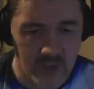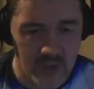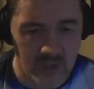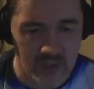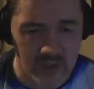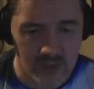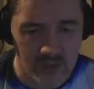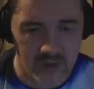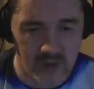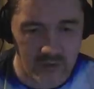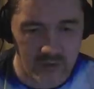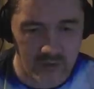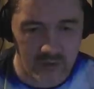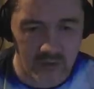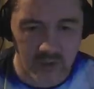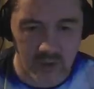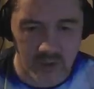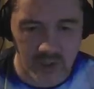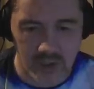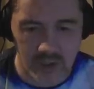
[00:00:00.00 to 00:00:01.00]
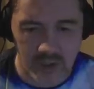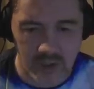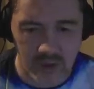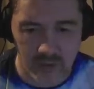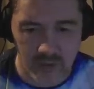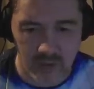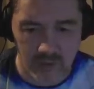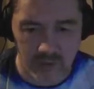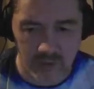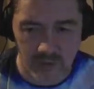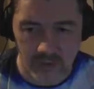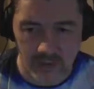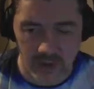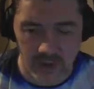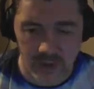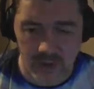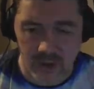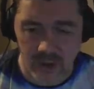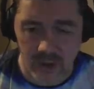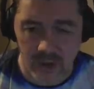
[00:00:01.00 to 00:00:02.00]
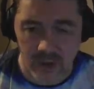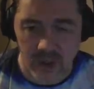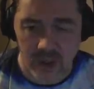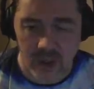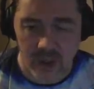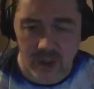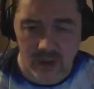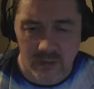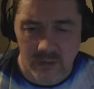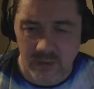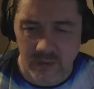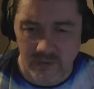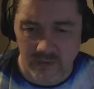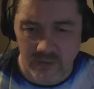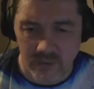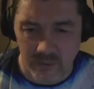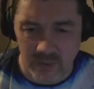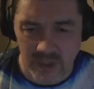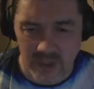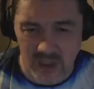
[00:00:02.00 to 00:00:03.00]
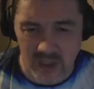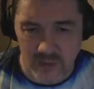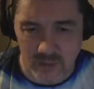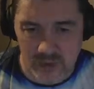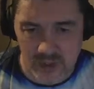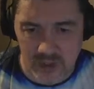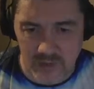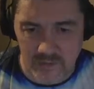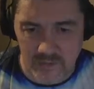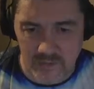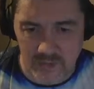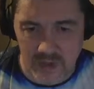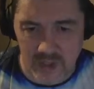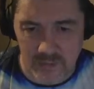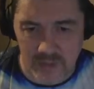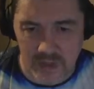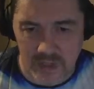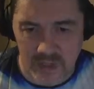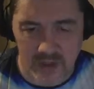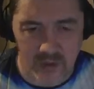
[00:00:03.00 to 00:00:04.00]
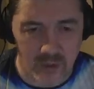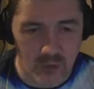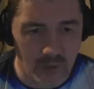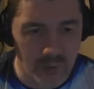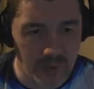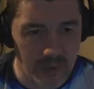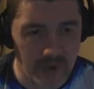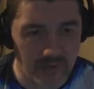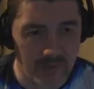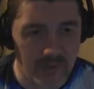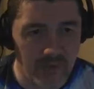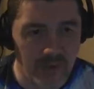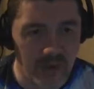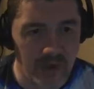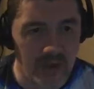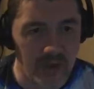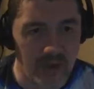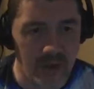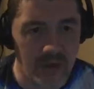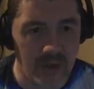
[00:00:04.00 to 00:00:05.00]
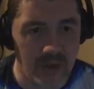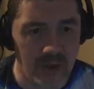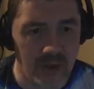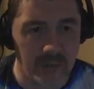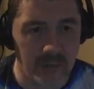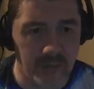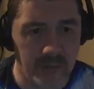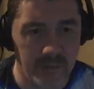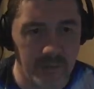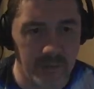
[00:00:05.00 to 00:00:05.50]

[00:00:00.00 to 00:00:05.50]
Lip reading: It's not really a big deal if you like. But for me, I was a fan. I'm kind of hoping that, I